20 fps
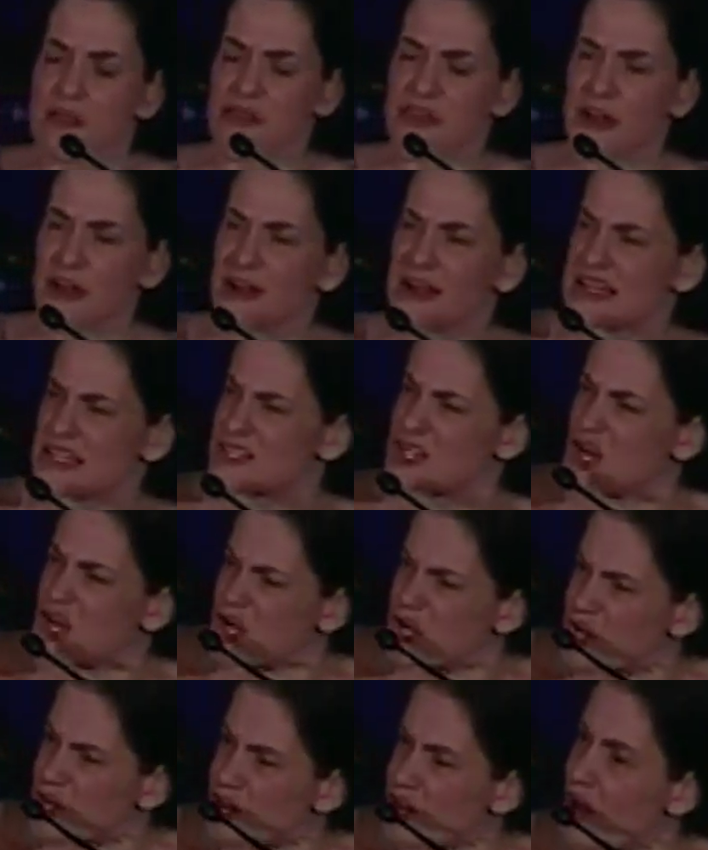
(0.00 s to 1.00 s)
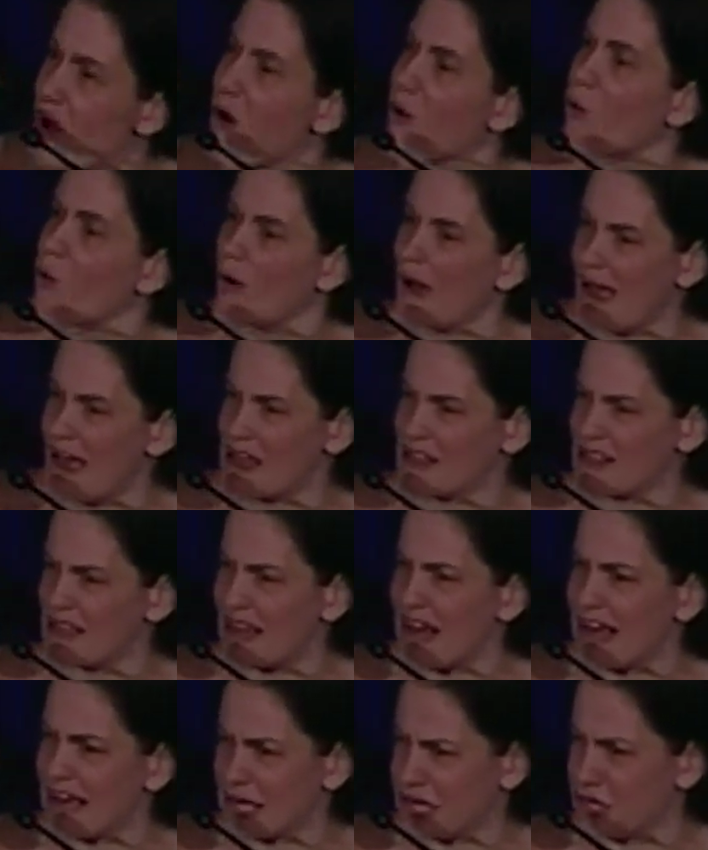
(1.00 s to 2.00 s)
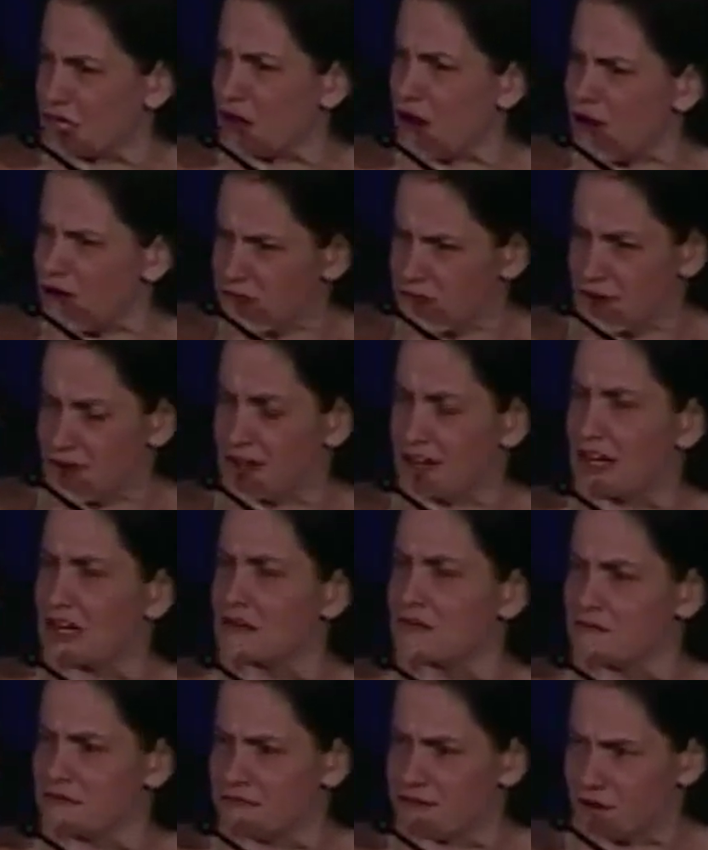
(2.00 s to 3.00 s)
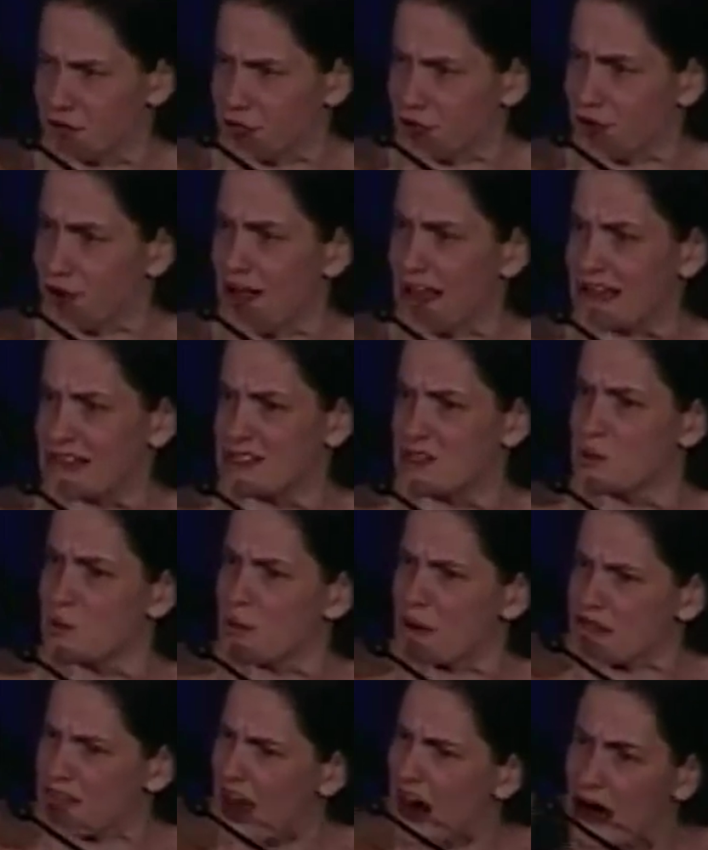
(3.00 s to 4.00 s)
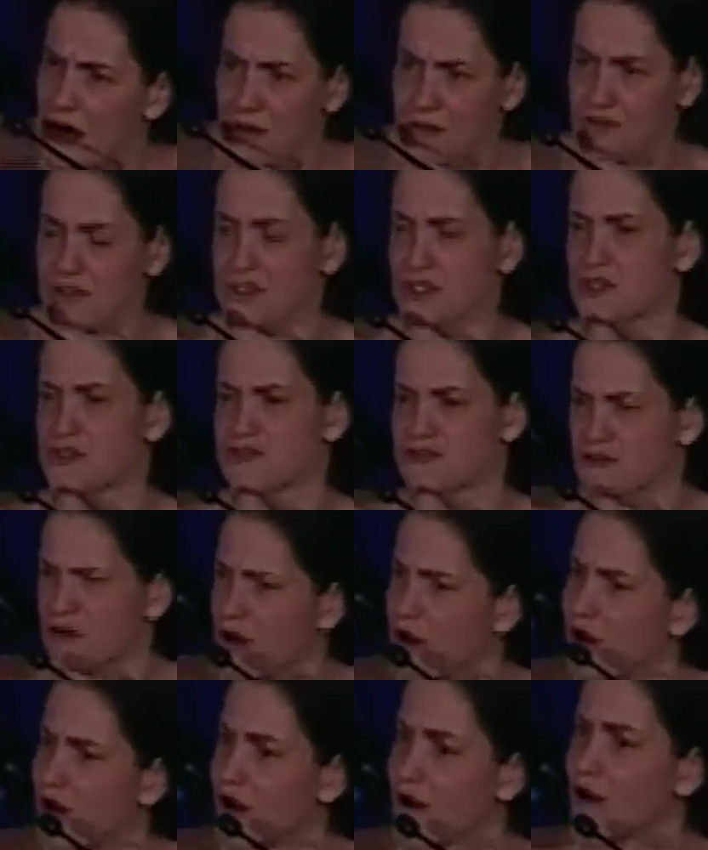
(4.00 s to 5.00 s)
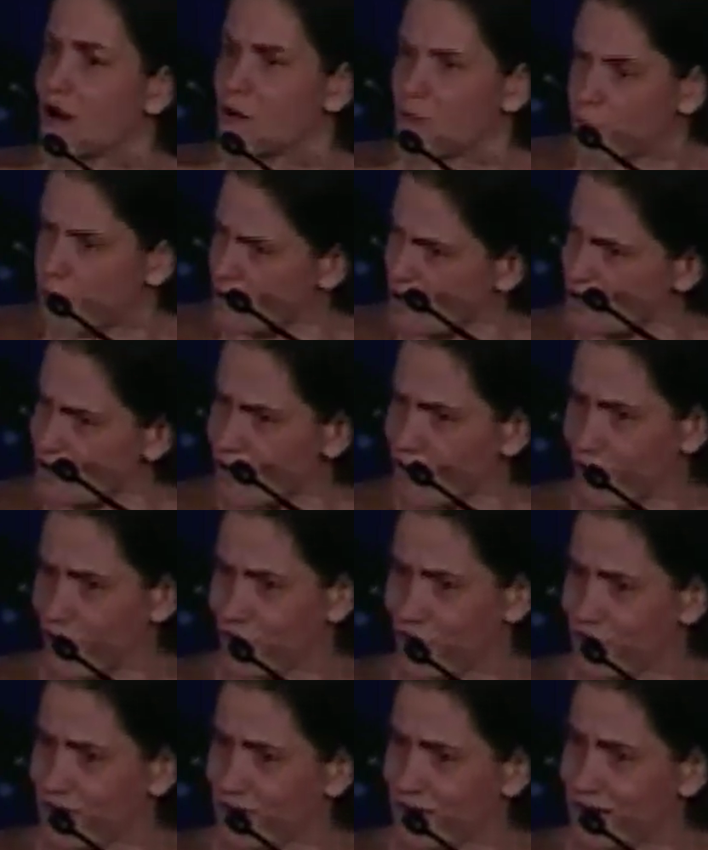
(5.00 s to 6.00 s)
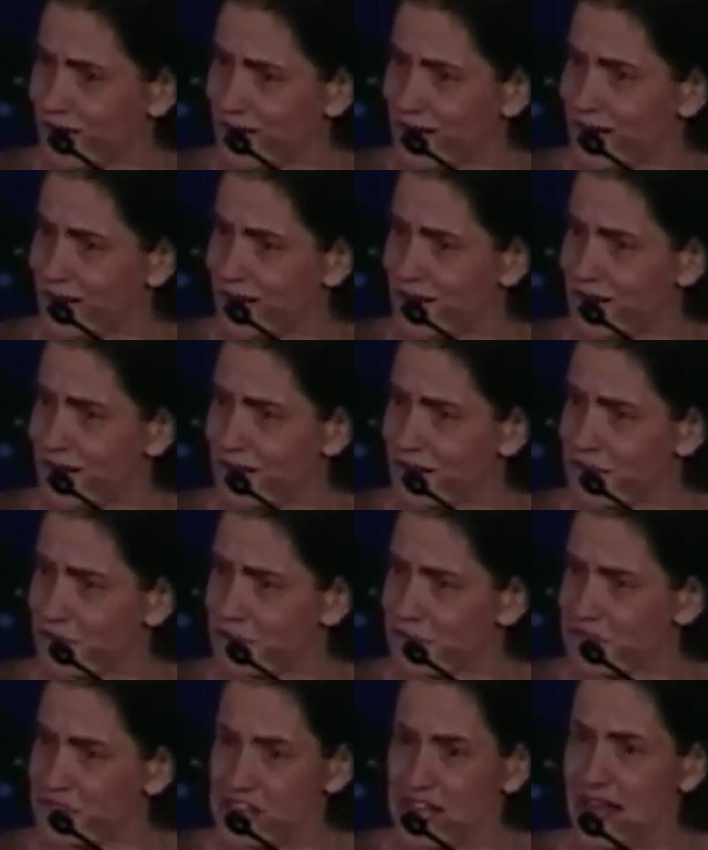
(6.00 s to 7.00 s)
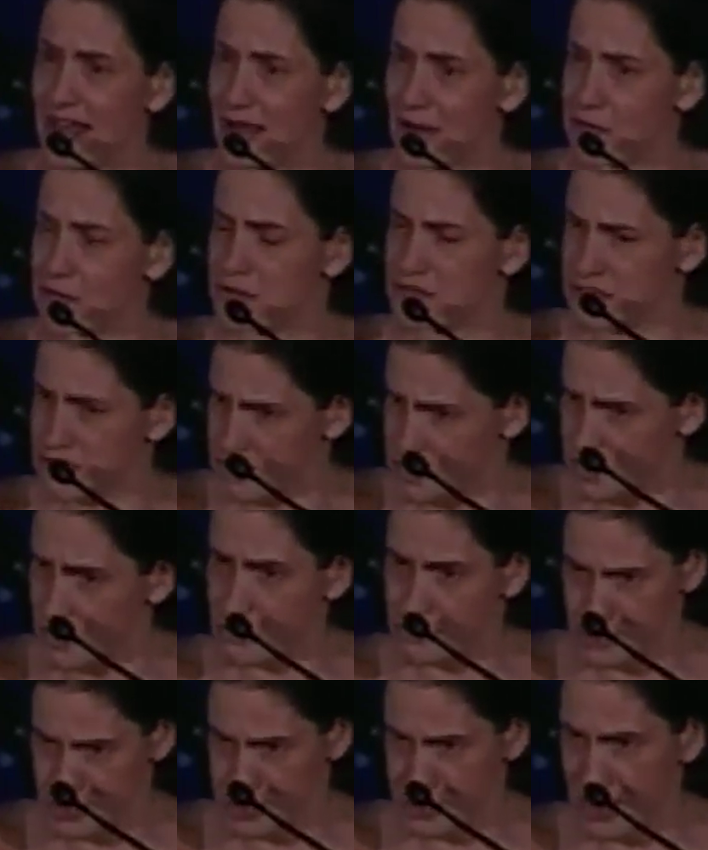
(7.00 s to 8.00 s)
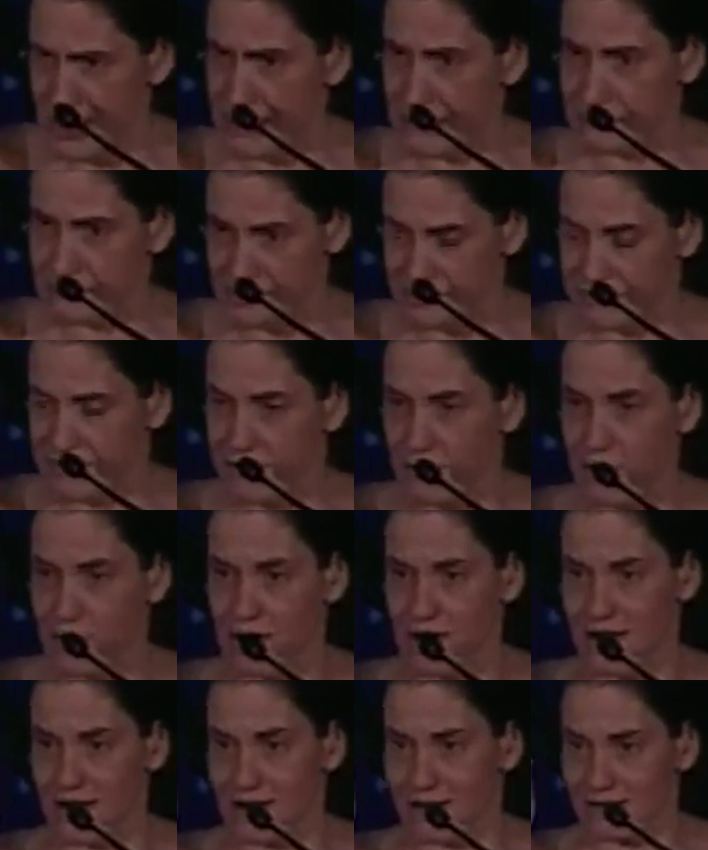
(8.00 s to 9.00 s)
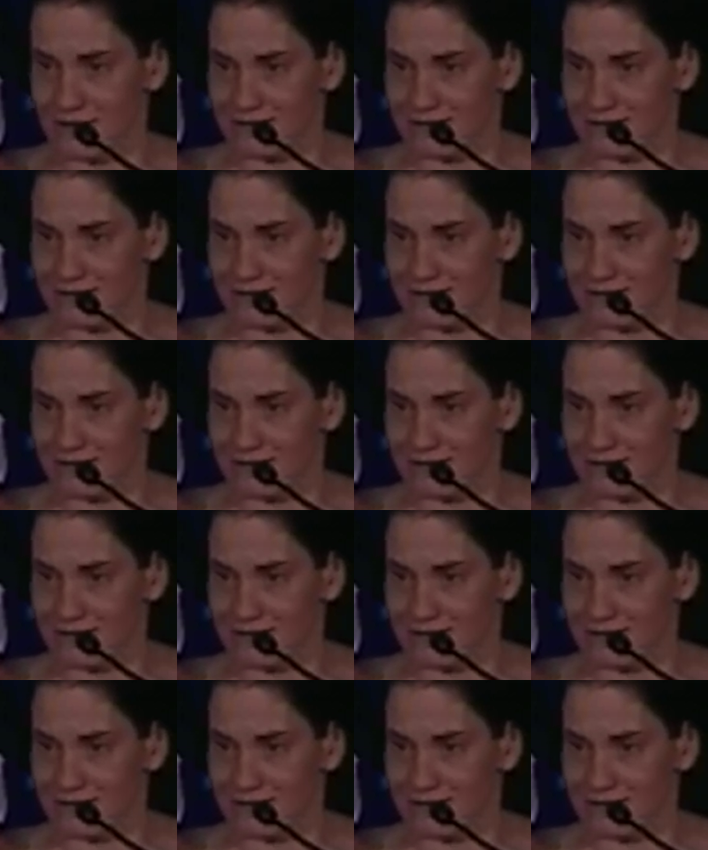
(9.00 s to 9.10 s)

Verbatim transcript: There is no way that I could overcome for Christ without the strong will that I was so shamed for.